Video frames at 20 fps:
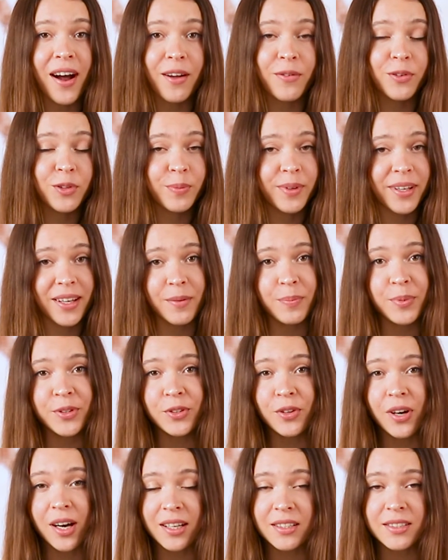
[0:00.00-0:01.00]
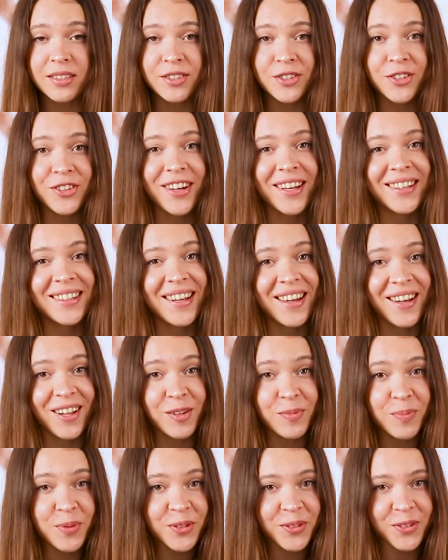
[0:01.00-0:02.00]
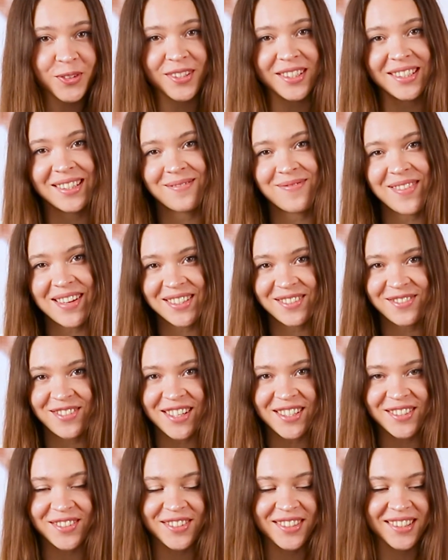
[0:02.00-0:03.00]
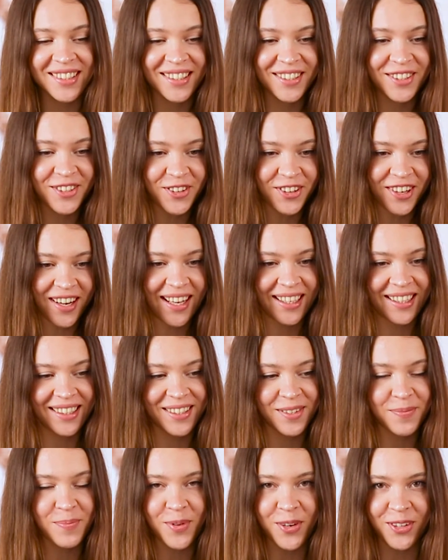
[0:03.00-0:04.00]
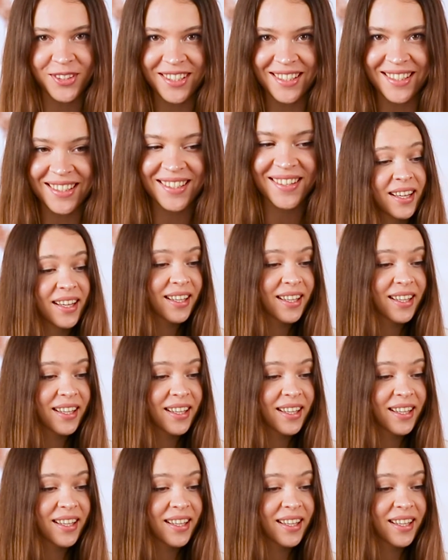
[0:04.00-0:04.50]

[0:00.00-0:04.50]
I will be happy to answer you and help you to reach the best results in your editing process.